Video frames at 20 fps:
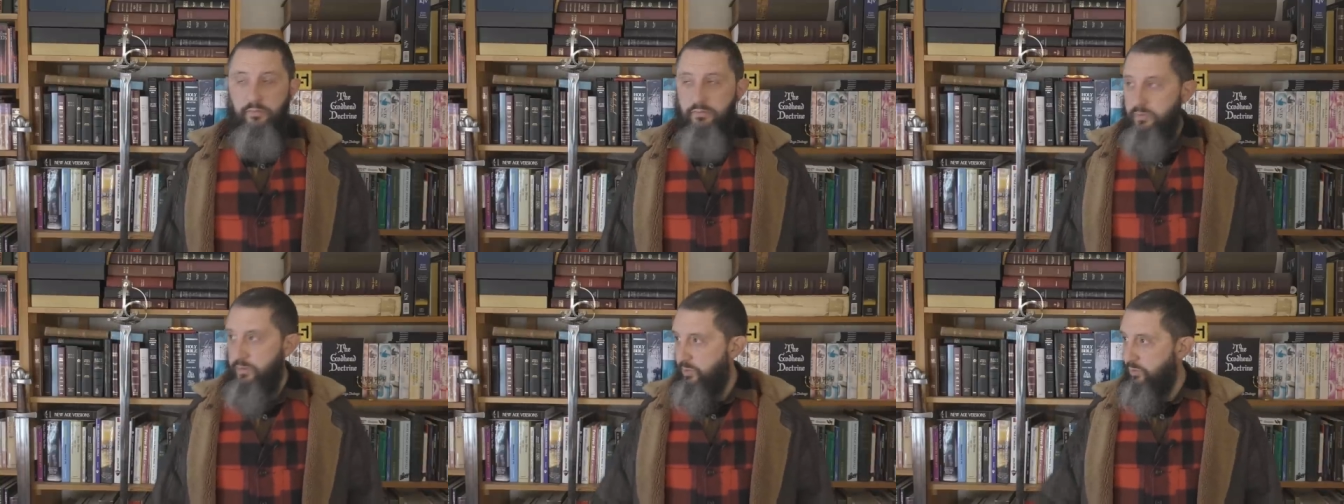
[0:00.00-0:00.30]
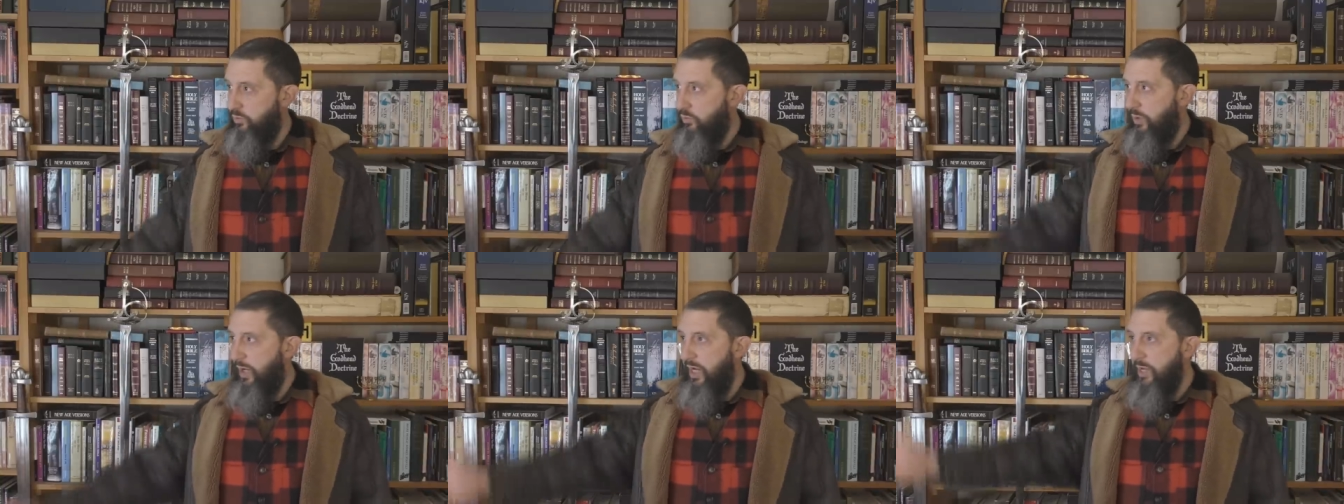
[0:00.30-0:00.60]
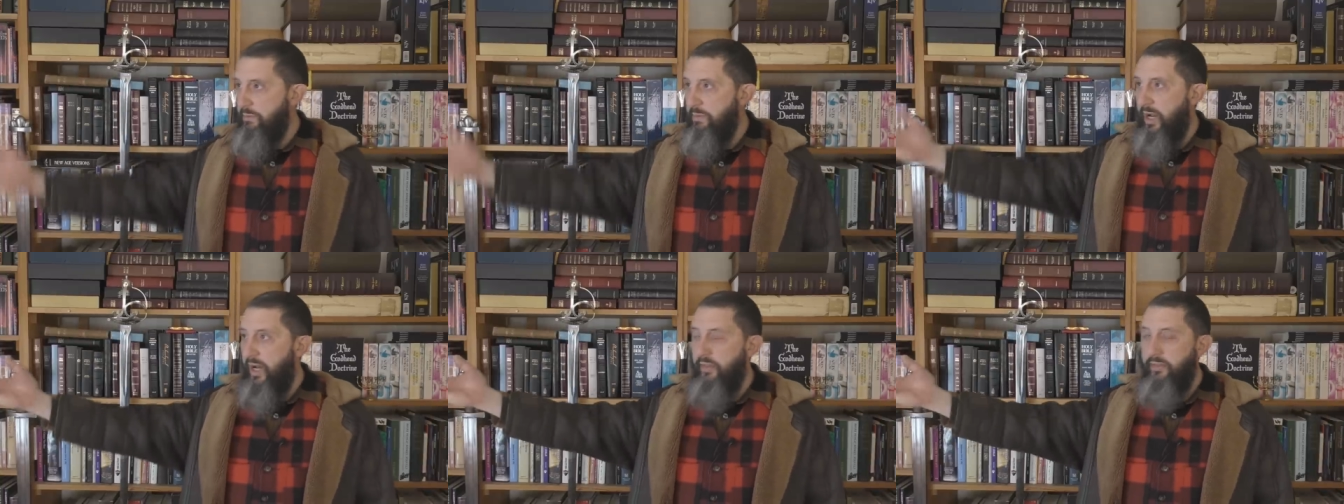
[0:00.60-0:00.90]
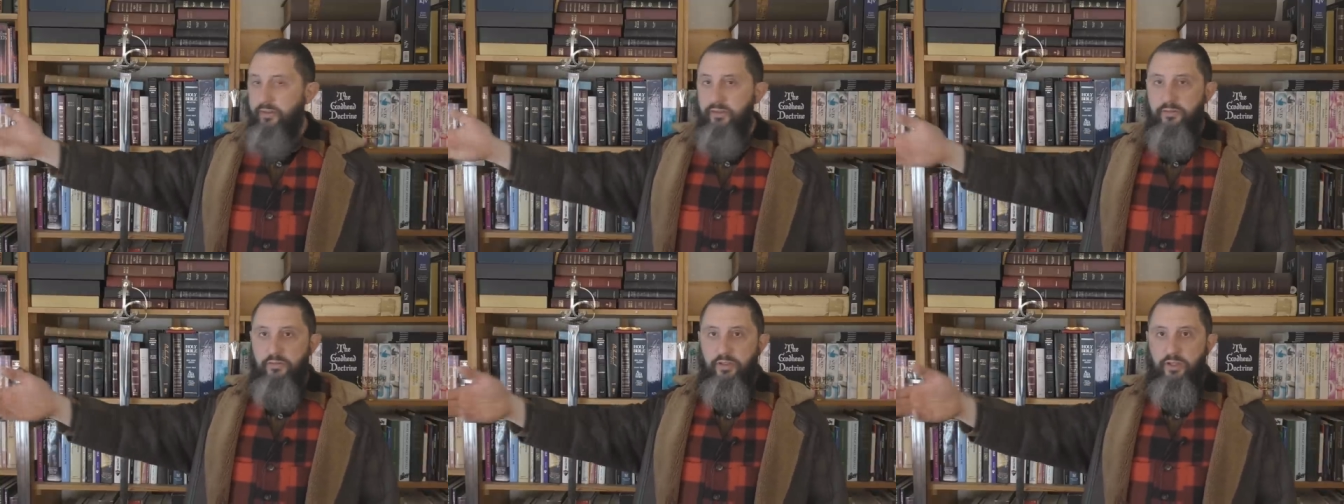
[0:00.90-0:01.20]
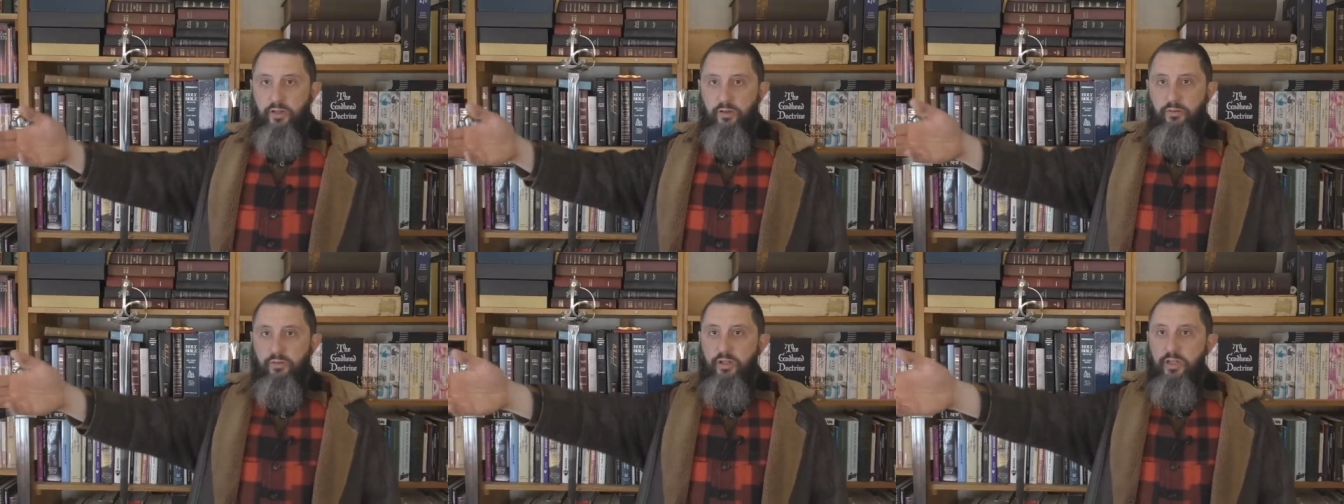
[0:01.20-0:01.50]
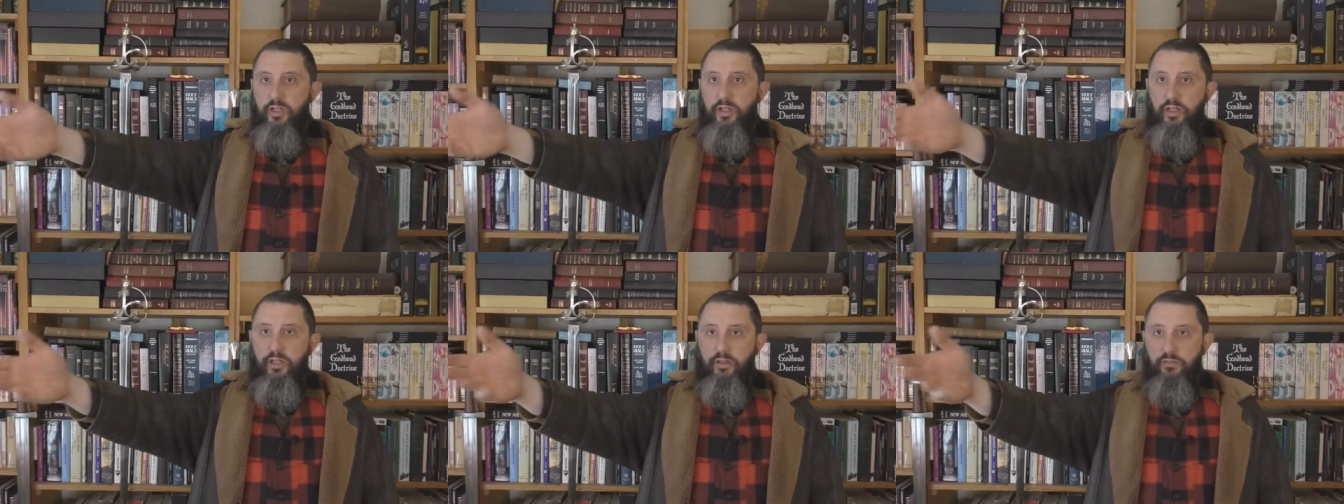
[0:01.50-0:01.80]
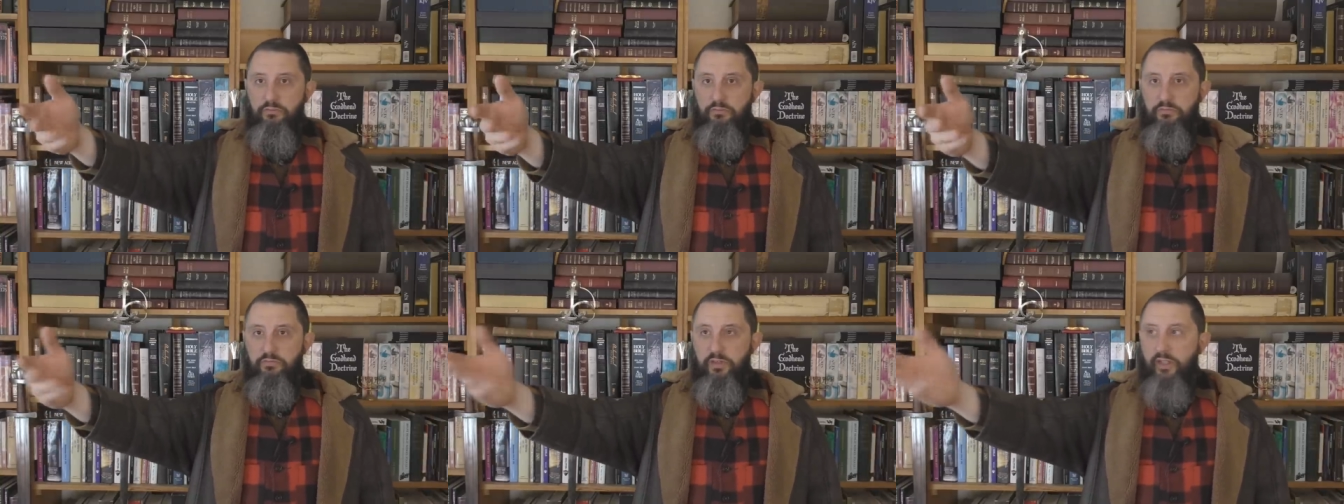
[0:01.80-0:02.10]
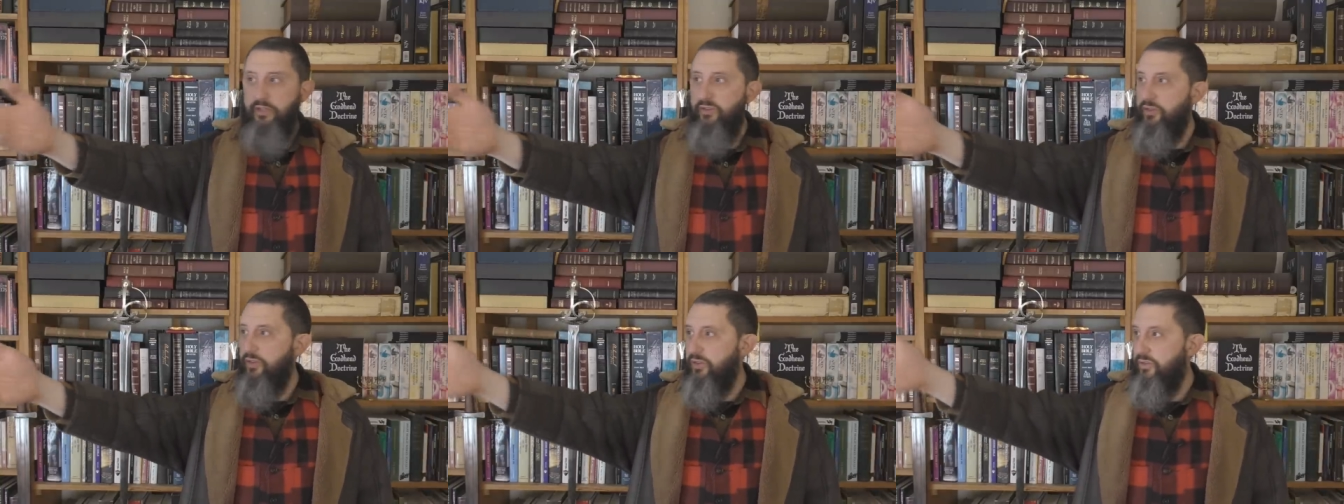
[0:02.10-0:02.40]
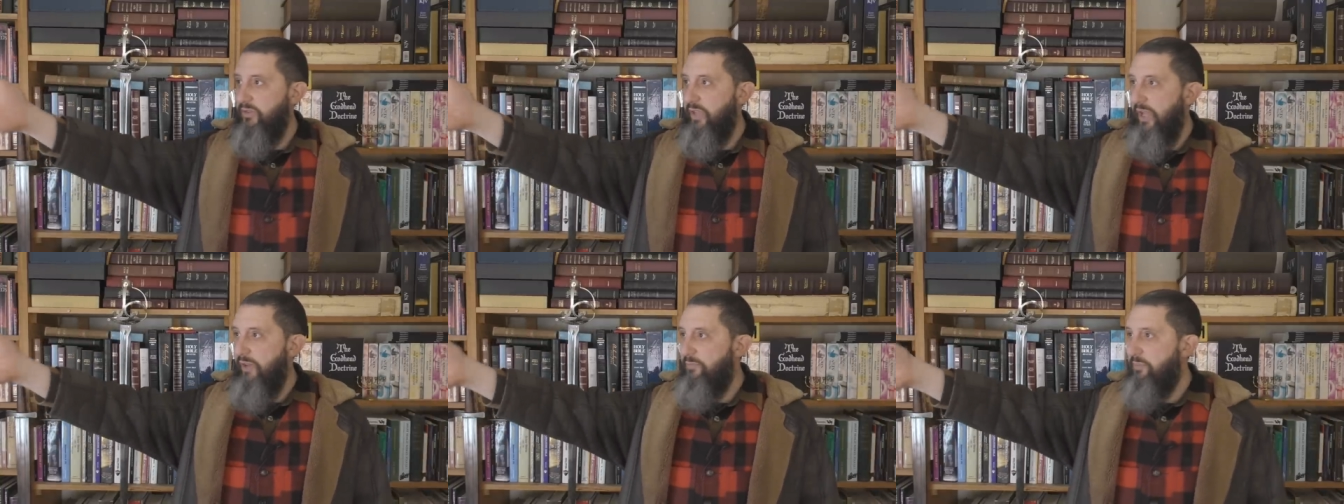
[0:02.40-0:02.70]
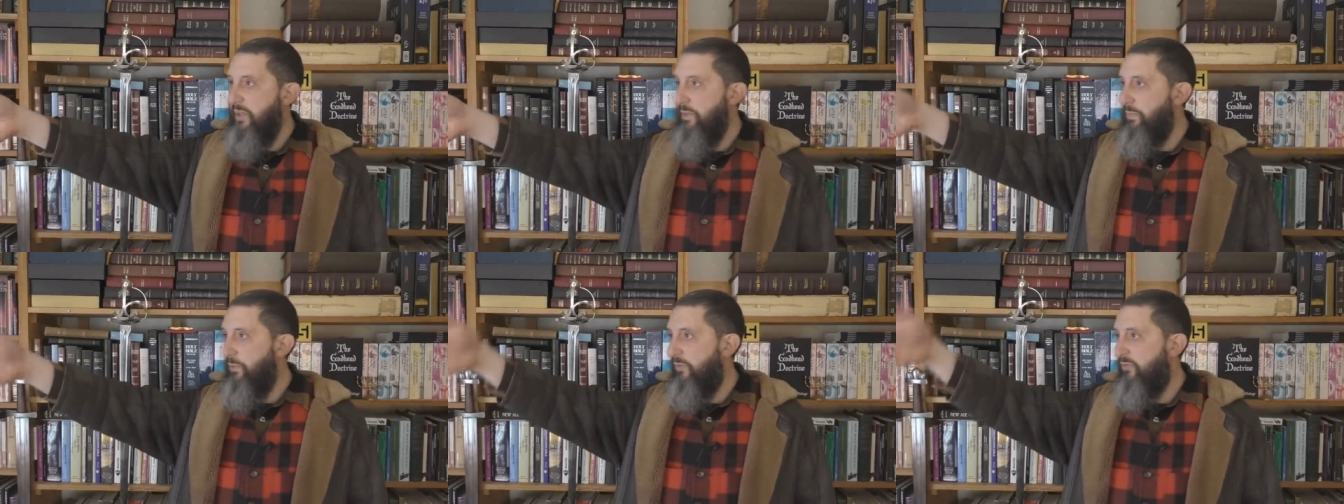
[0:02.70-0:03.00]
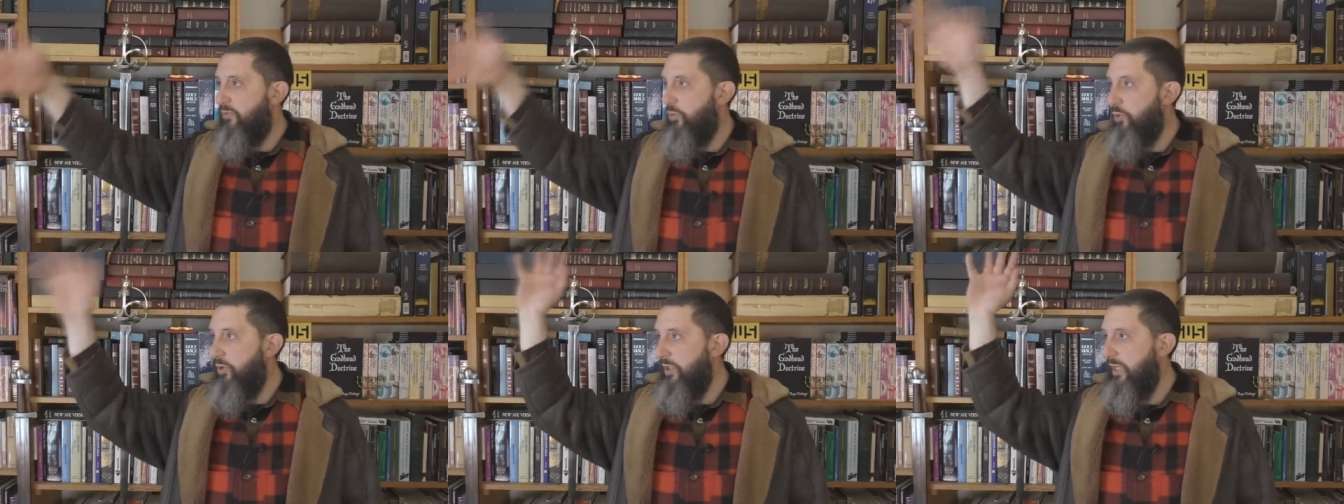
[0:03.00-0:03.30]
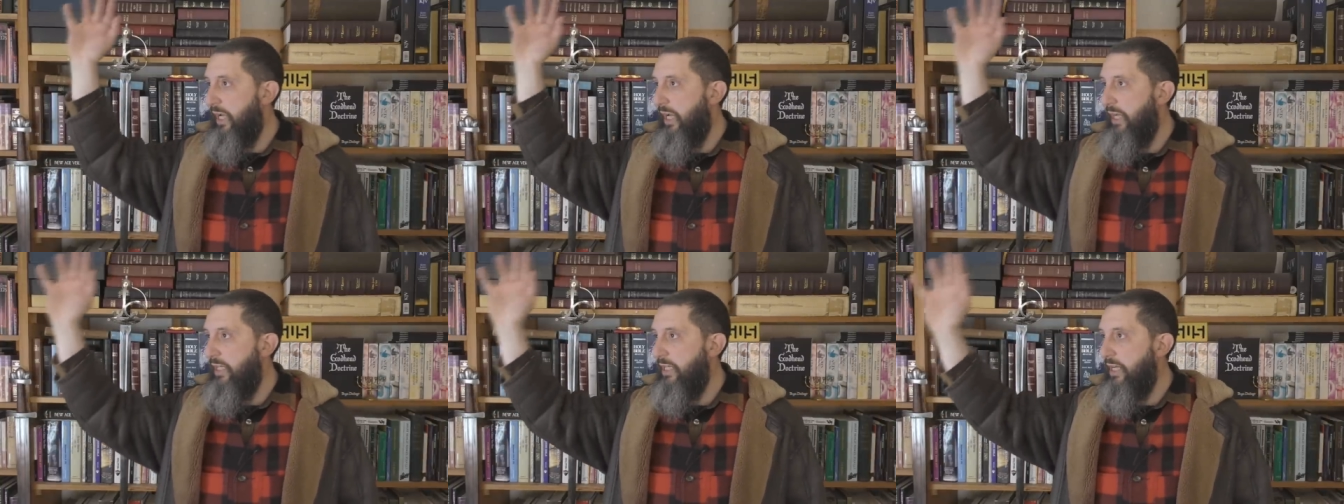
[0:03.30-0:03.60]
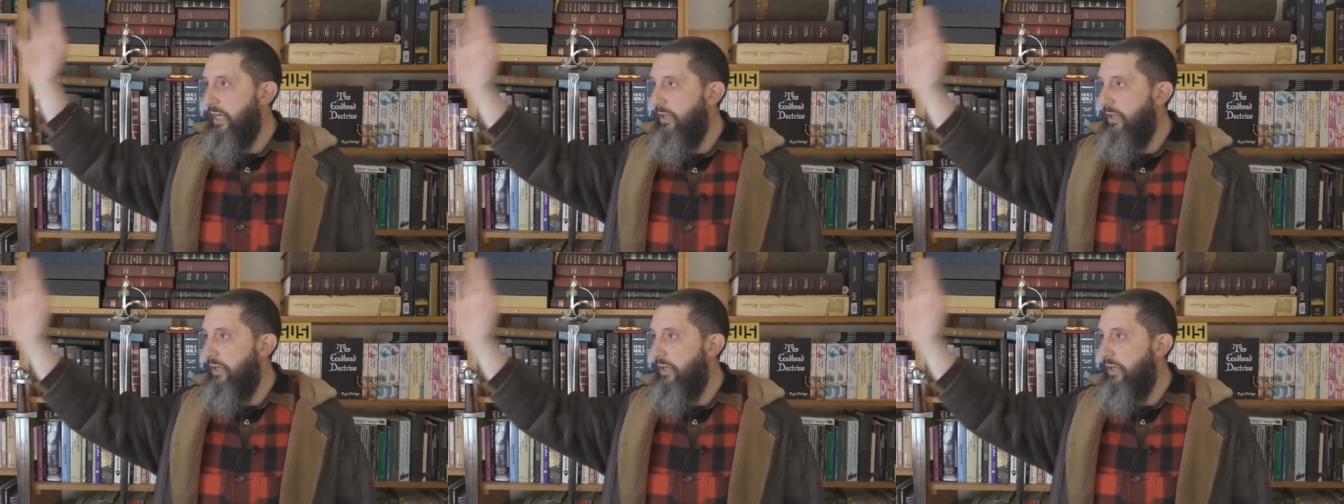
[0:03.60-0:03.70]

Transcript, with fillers: I mean, why bother, you know, let's just have people fornicating